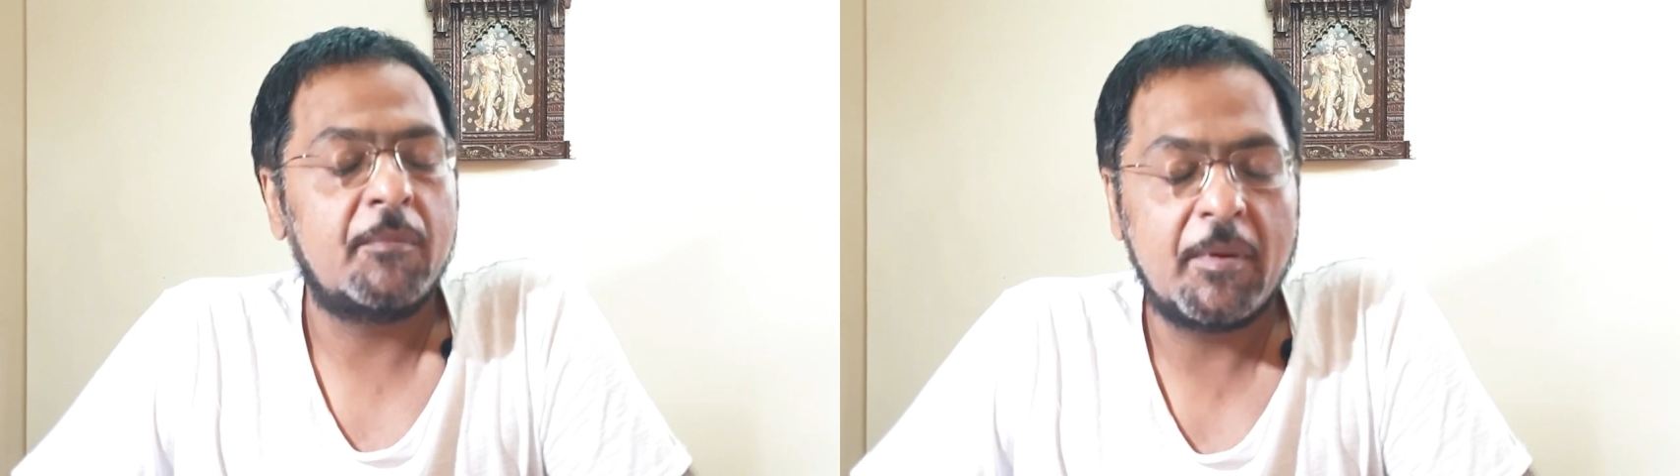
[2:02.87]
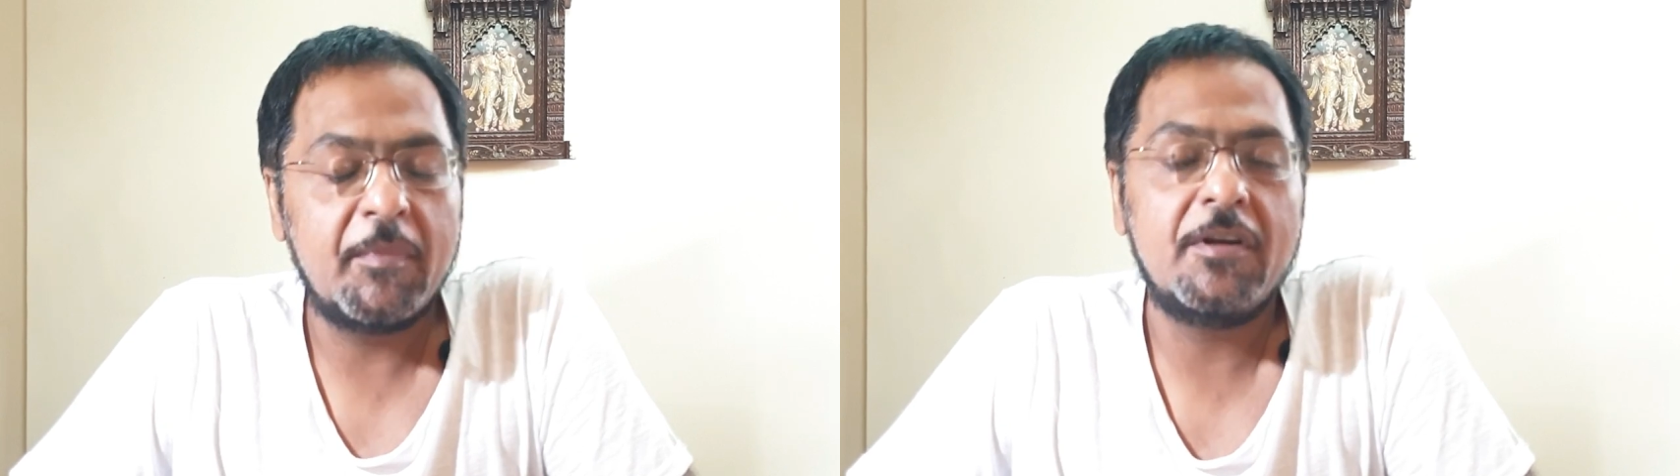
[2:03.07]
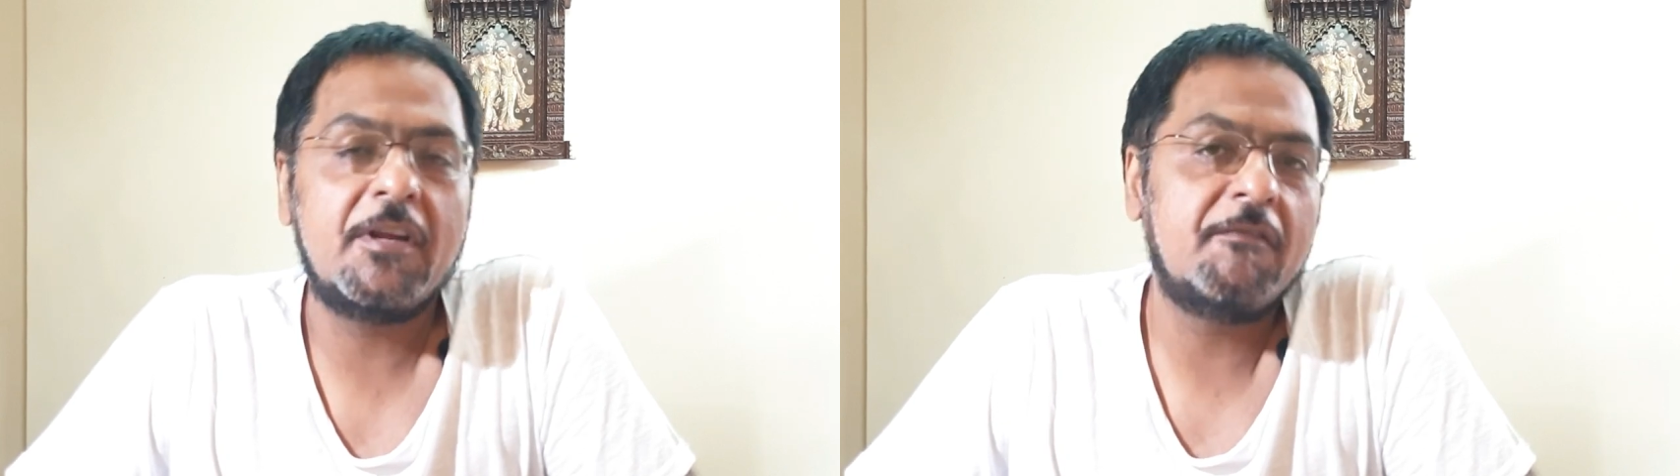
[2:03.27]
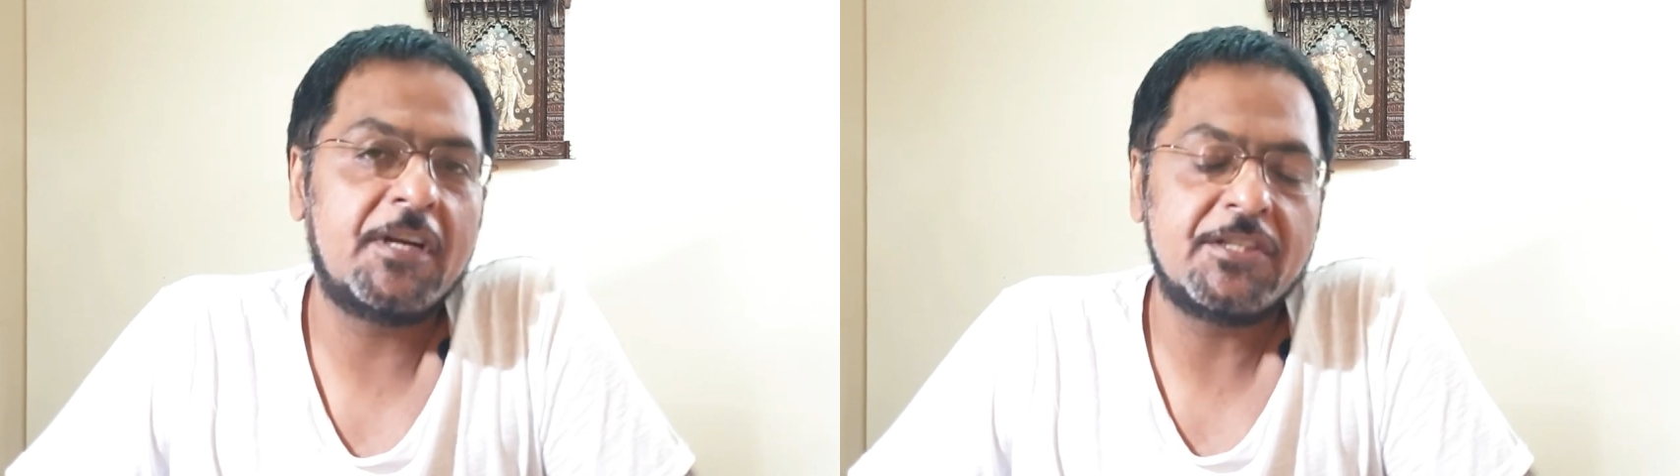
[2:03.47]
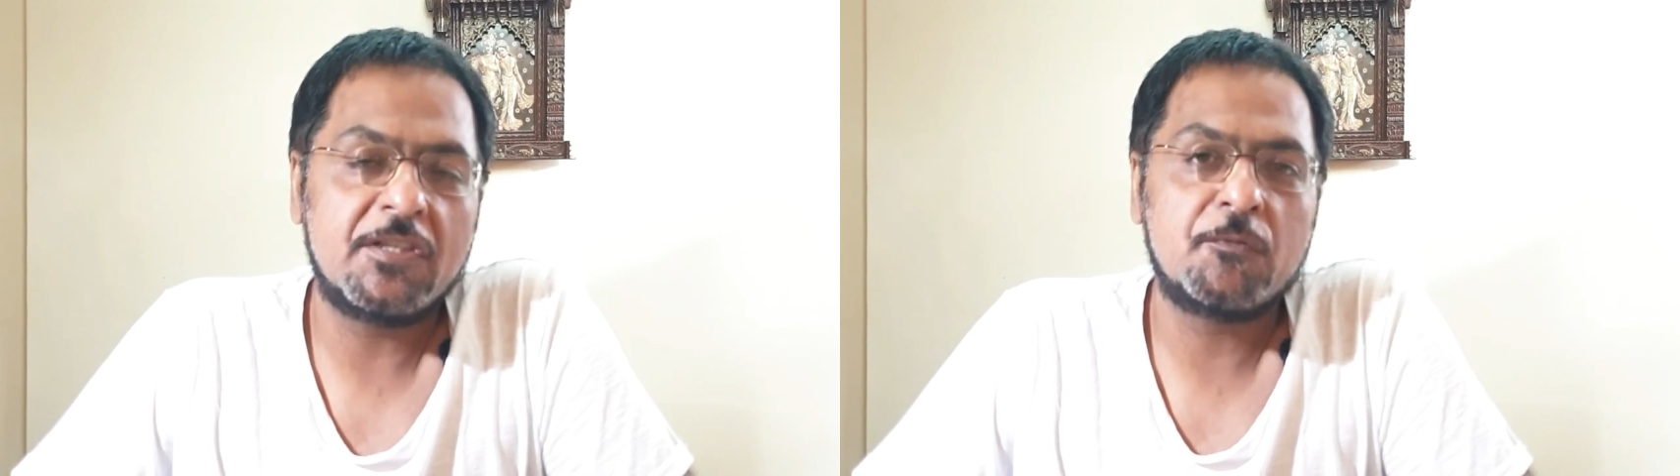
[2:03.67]
commemorative
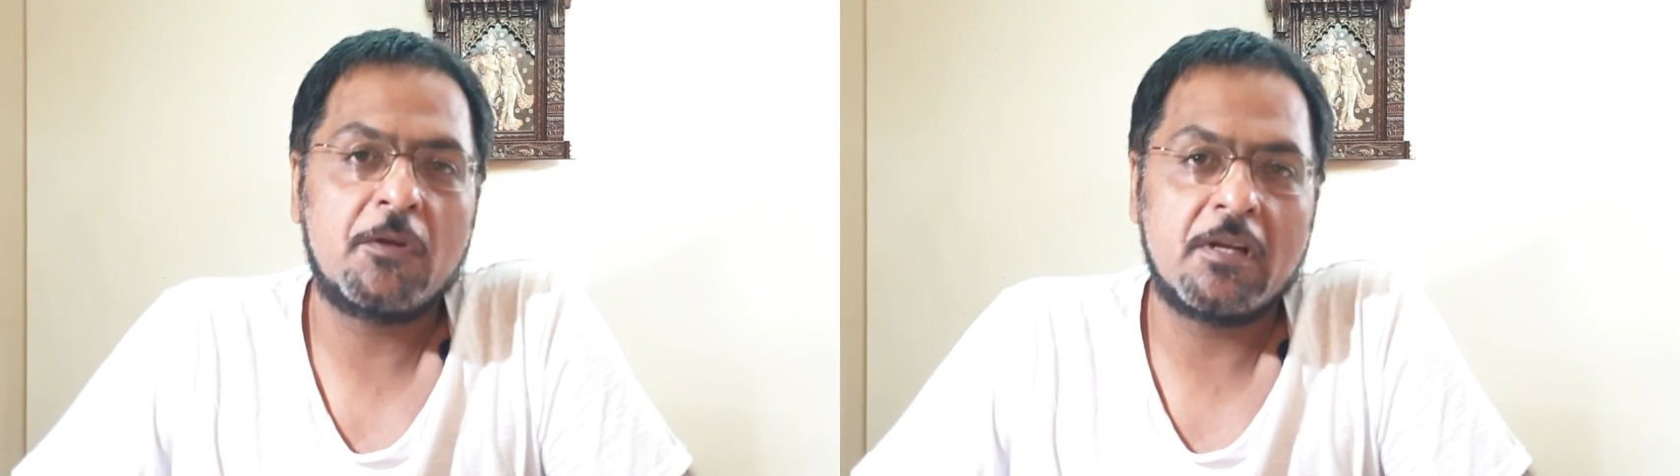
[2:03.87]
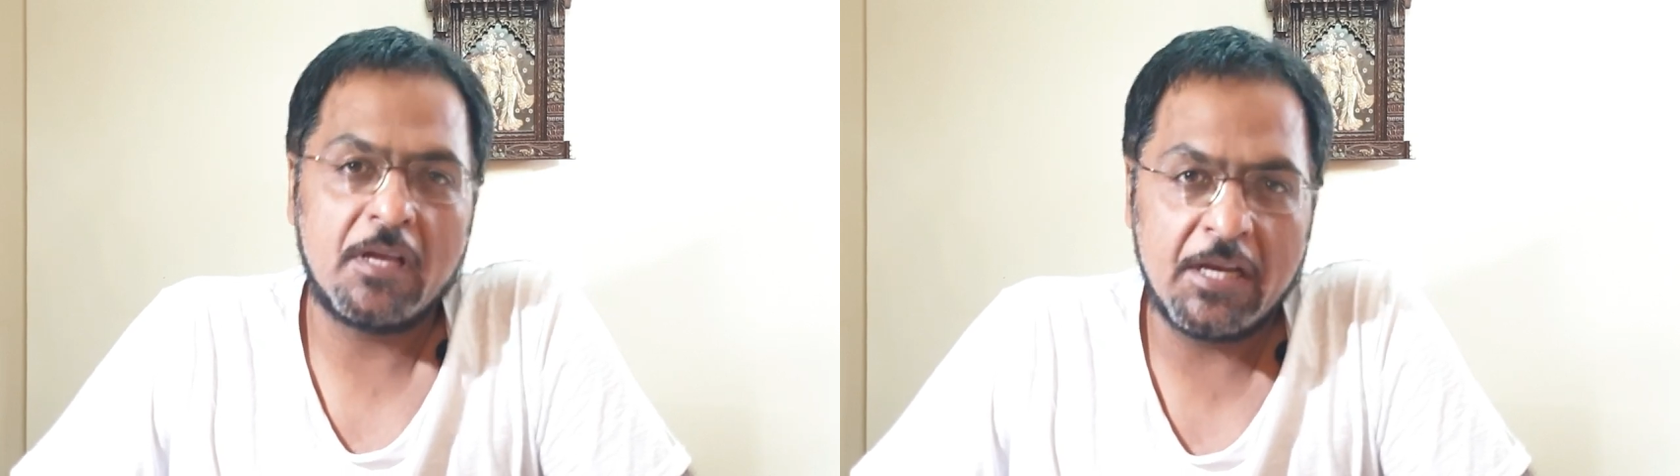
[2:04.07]
editions were